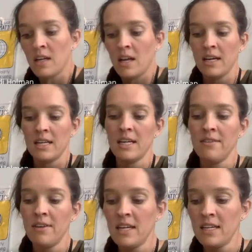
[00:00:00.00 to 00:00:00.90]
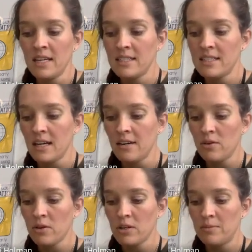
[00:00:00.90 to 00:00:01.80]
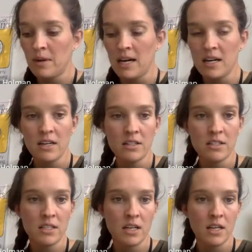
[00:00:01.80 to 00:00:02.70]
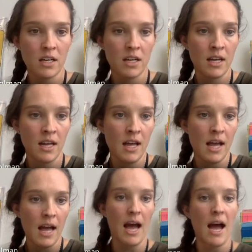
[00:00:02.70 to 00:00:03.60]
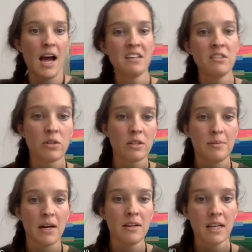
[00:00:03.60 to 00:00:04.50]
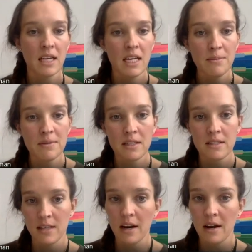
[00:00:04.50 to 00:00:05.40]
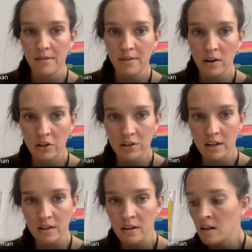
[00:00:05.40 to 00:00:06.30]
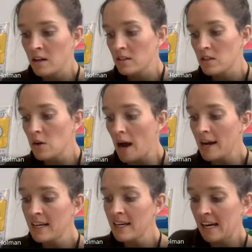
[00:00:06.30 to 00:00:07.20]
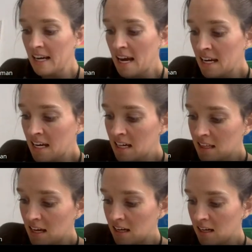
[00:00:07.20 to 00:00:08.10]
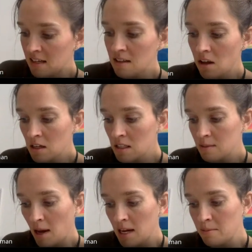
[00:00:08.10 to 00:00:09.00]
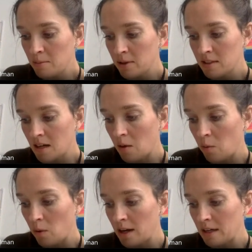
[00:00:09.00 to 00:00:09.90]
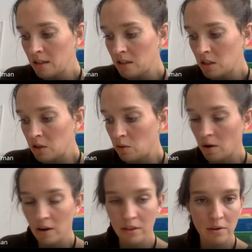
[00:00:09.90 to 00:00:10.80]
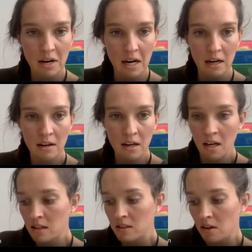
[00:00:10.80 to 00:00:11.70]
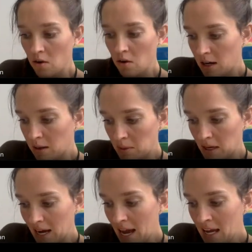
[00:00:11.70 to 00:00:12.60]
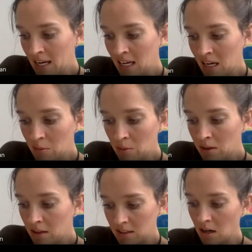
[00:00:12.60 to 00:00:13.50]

Okay, given a set of ordered pairs, add an ordered pair that keeps the set a function. So I can add anything as long as my input's not 1, 2, or 3. So I could pick any input that's